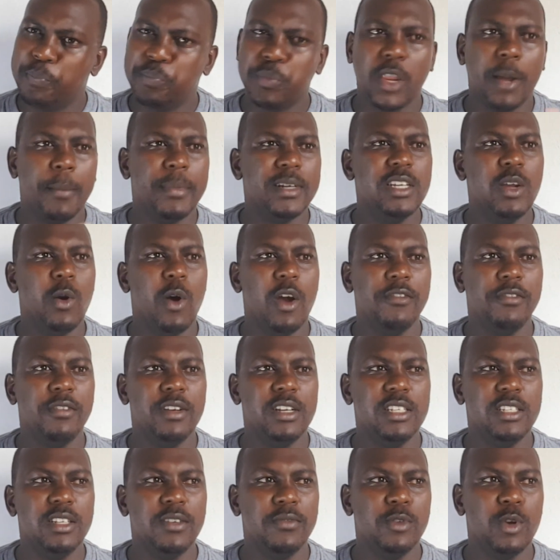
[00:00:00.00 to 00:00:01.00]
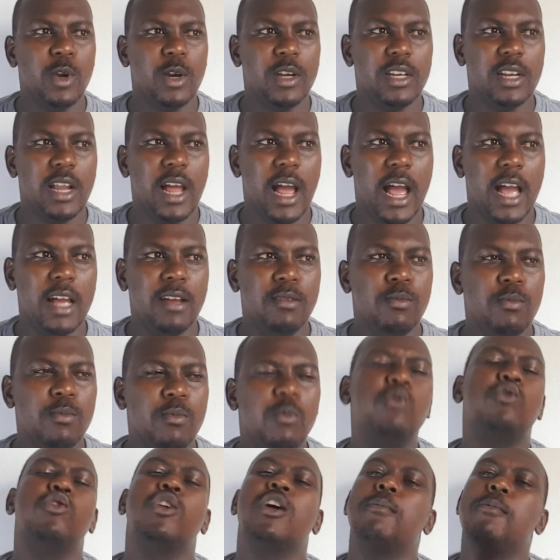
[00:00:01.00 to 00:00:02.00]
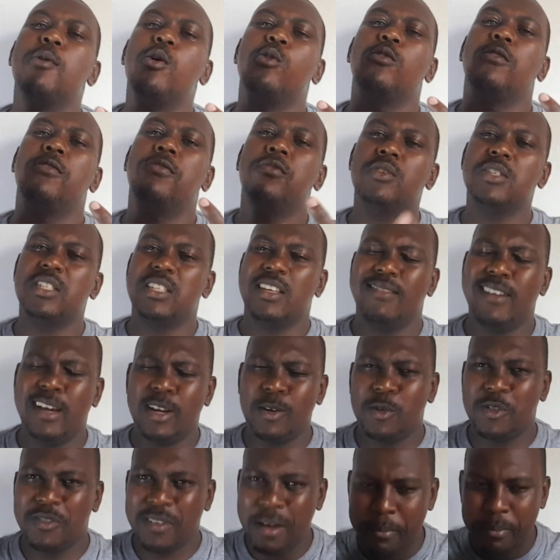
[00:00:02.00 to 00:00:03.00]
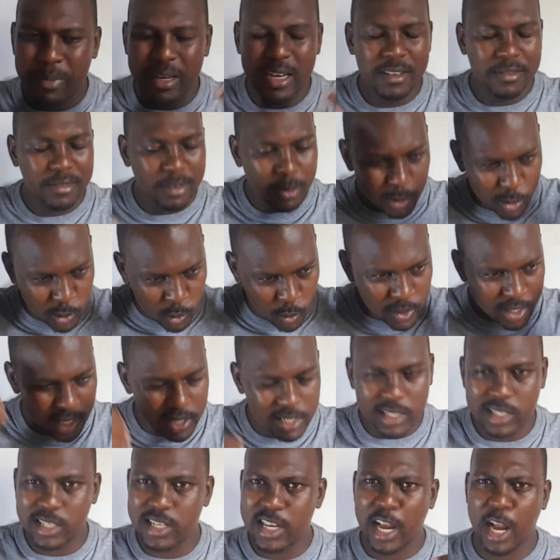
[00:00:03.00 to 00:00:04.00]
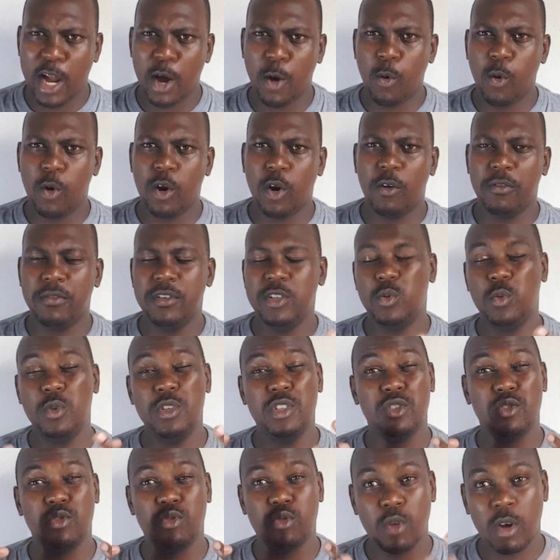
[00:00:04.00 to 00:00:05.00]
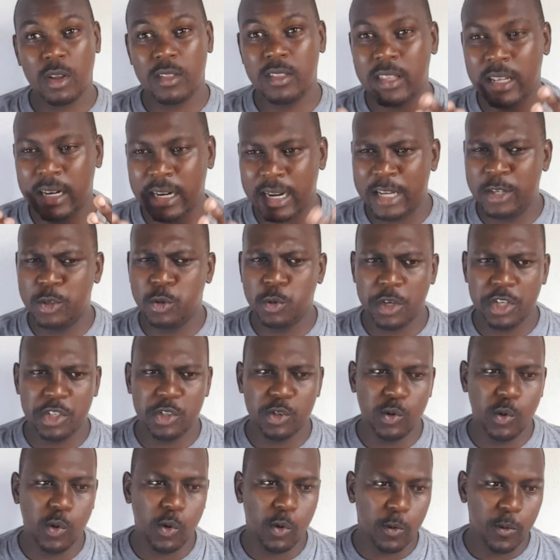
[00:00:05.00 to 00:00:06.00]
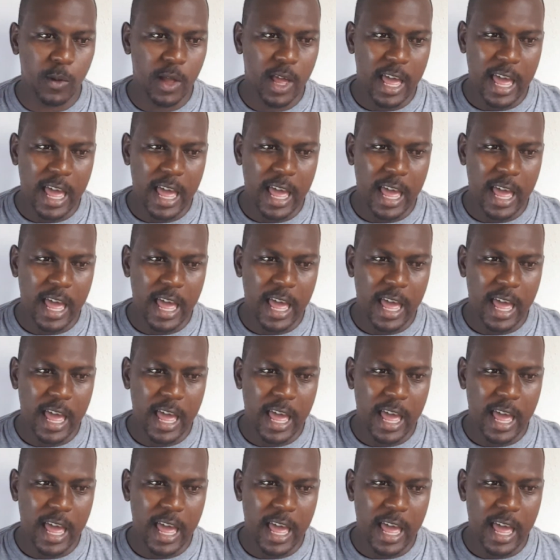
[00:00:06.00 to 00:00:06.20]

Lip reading: But I feel as if not talking about for Savan, but I believe it Winky D, which is not the right way to go.